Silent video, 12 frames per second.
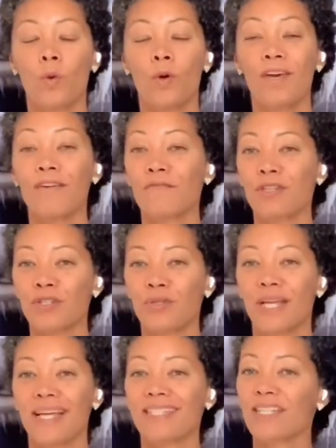
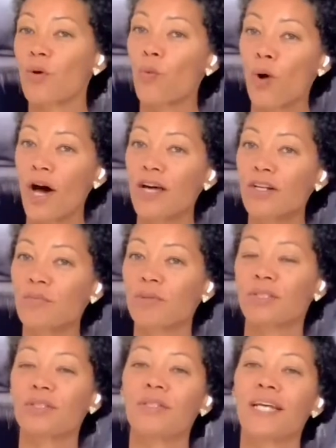Visualizing a water balloon
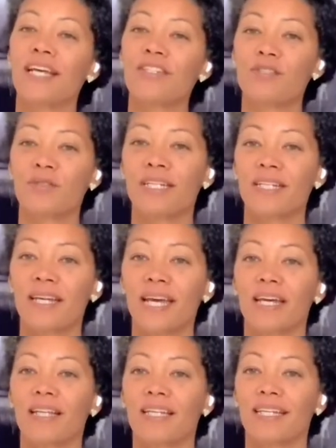as you're
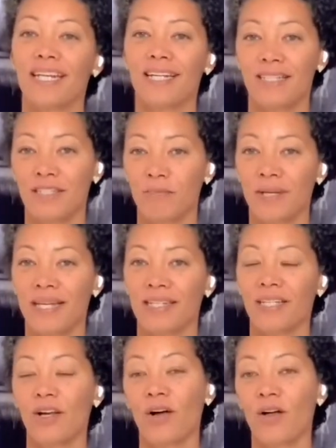inhaling and expanding
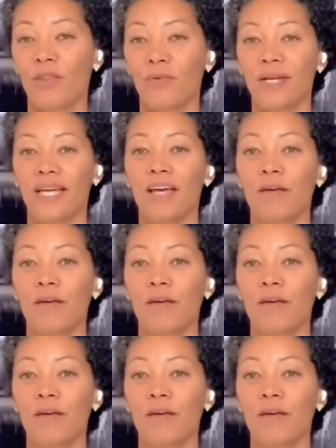all the way up.